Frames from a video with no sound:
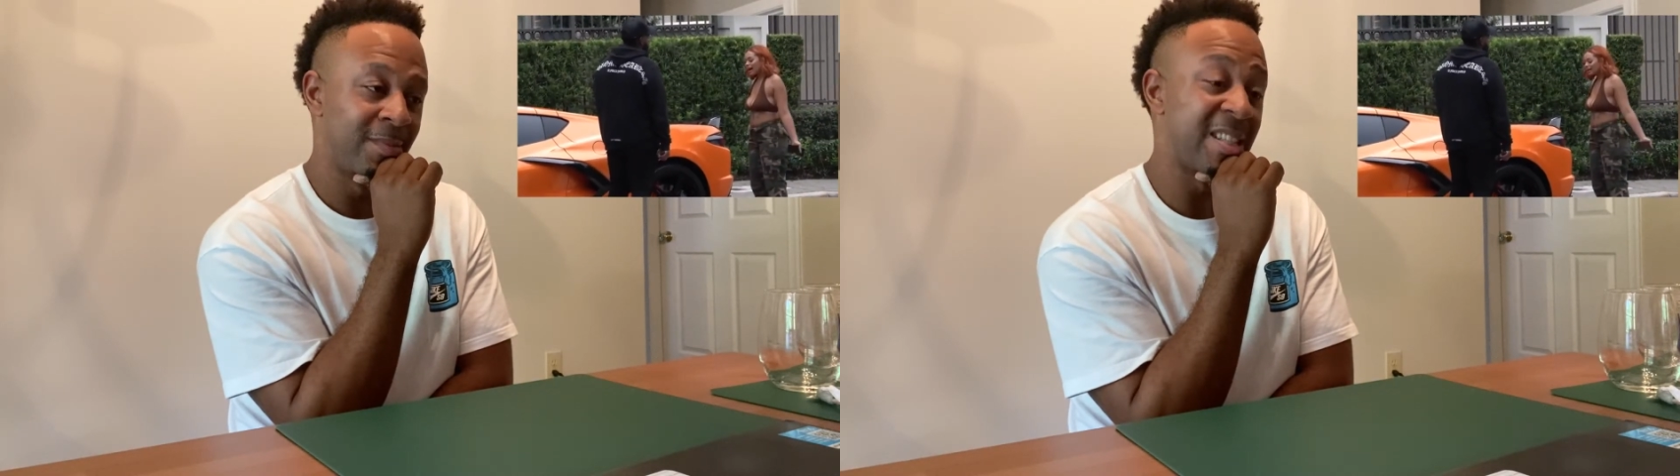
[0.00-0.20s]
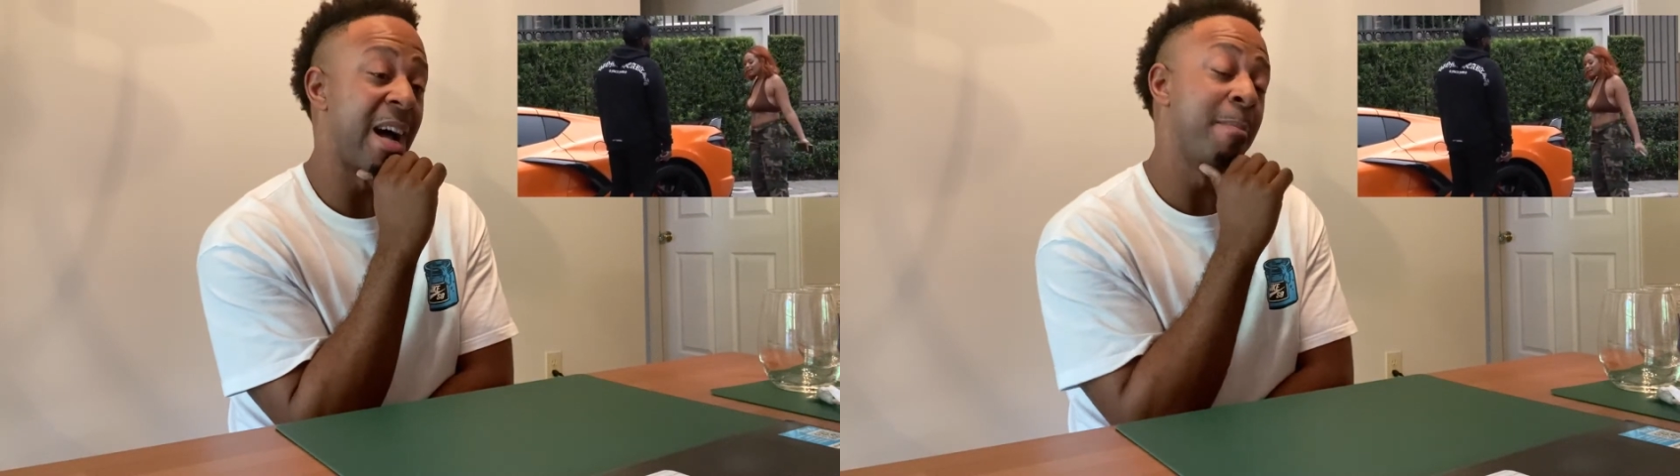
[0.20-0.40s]

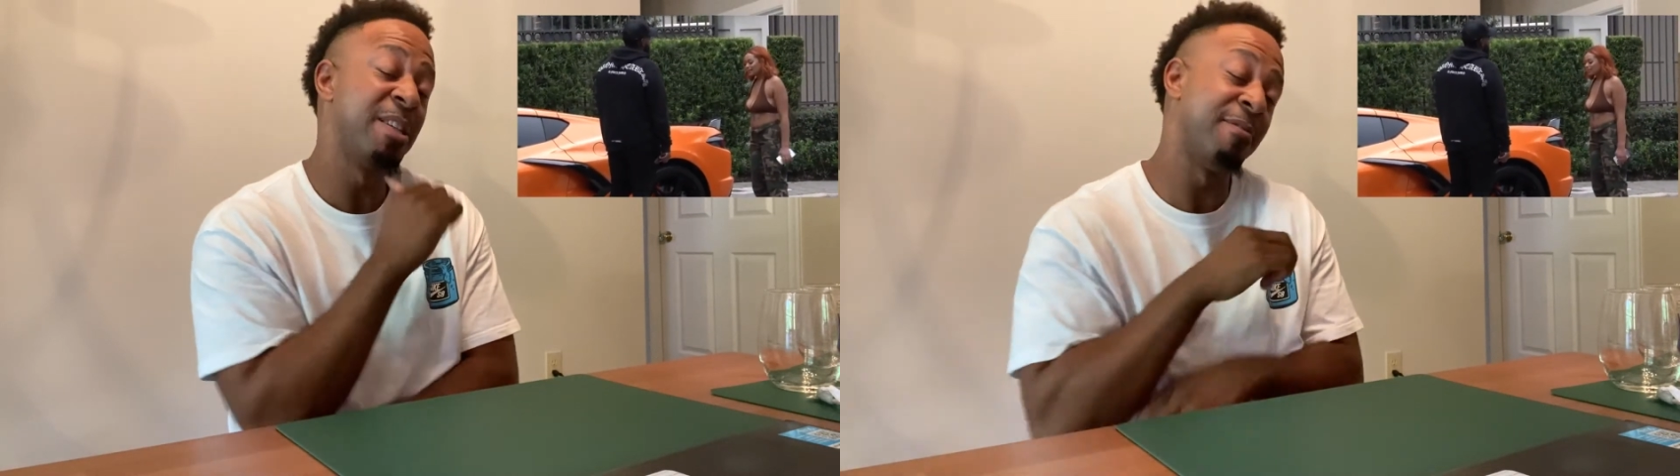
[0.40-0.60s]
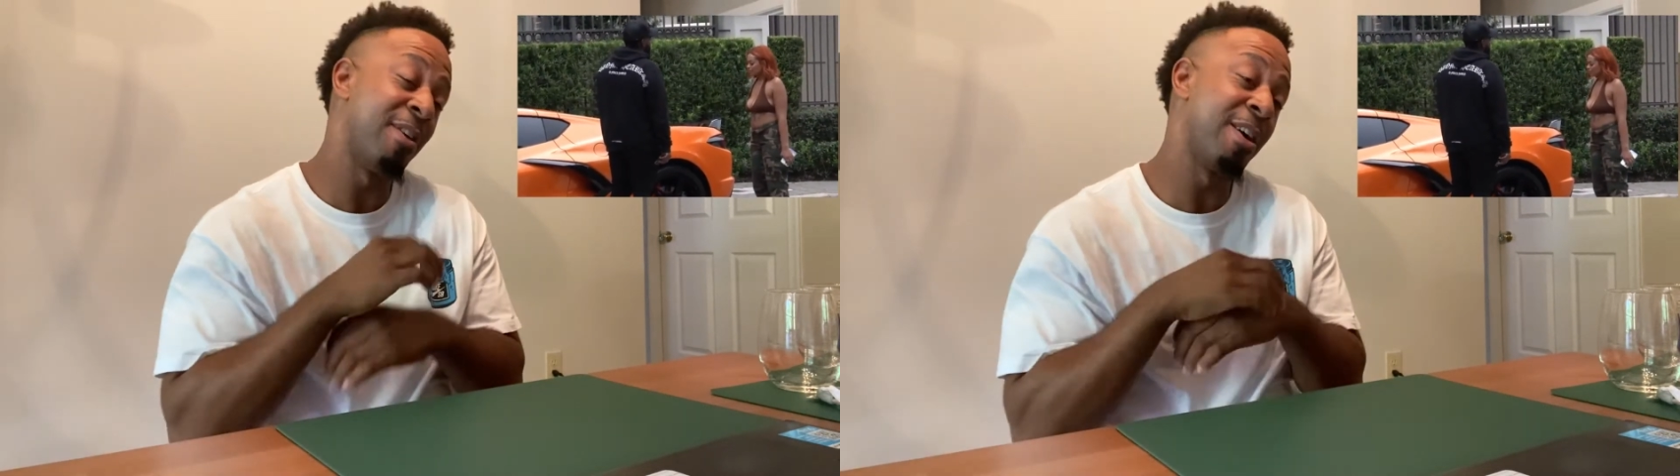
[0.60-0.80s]
Time
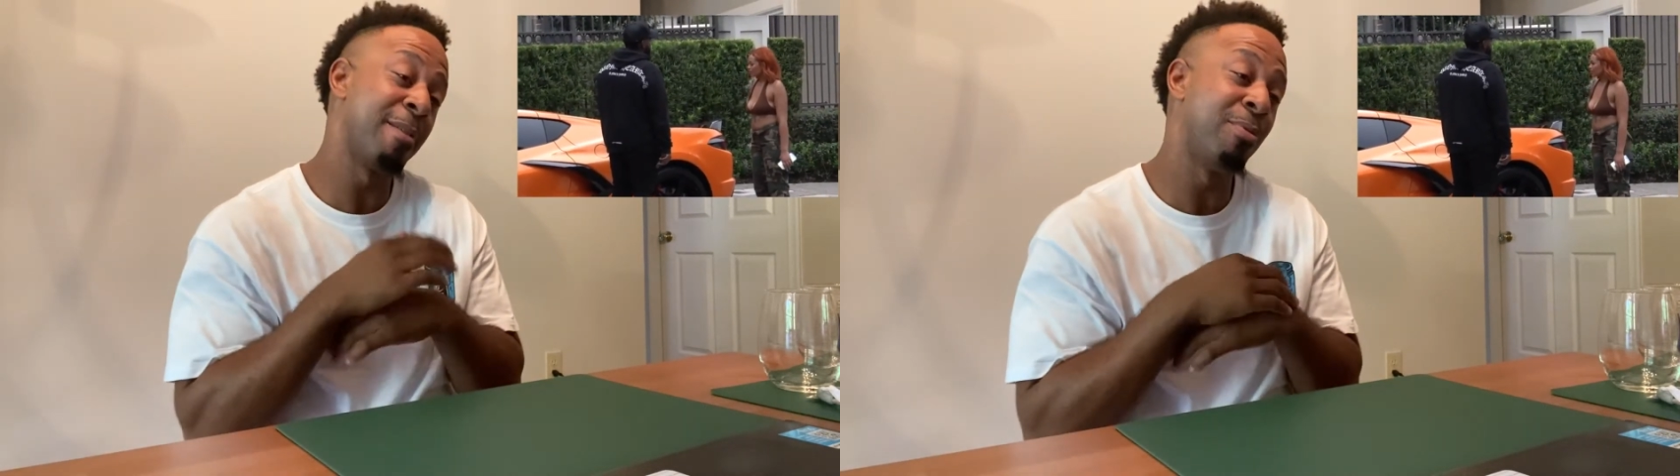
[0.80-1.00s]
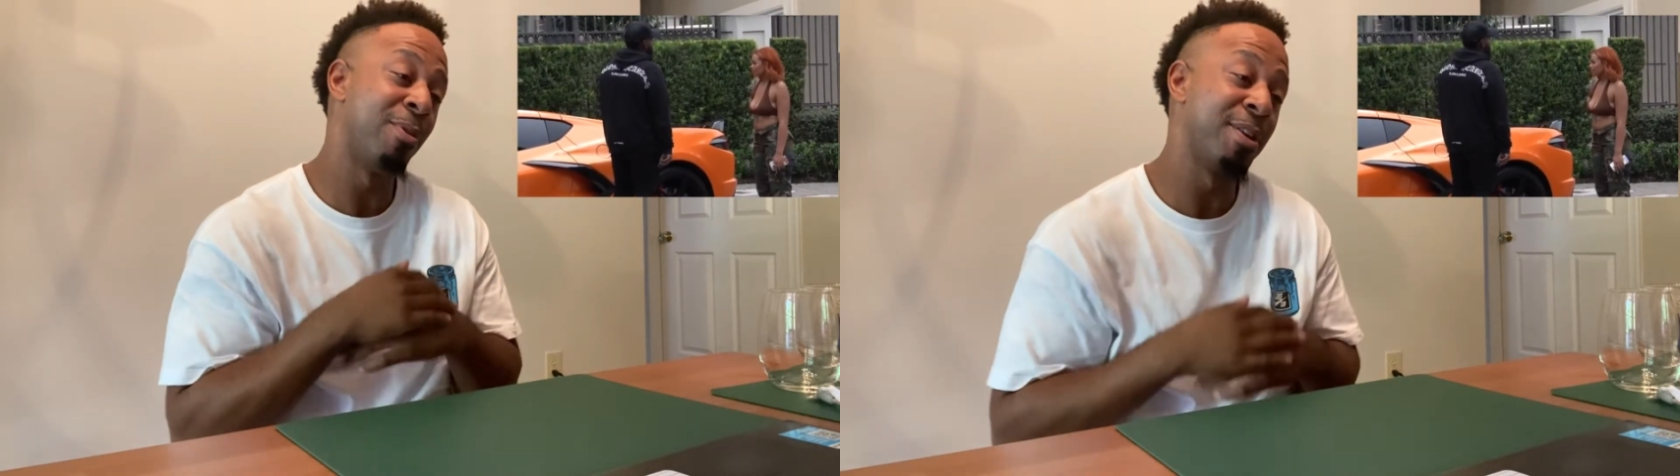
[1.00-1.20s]
is very
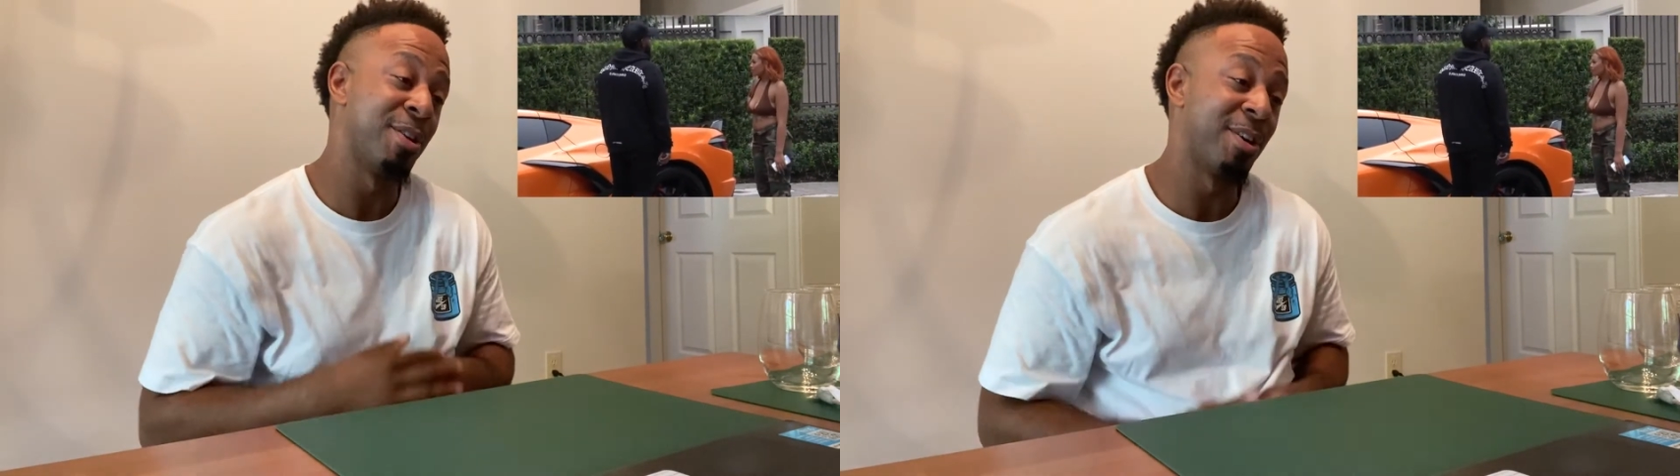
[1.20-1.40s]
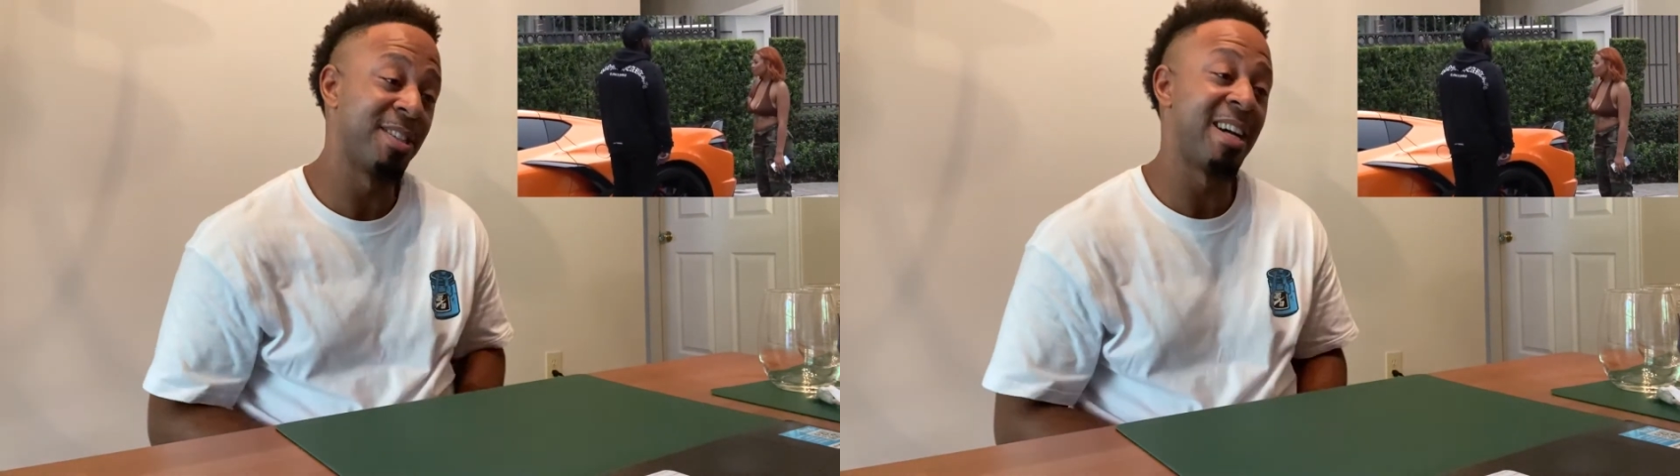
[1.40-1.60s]
important, y'all.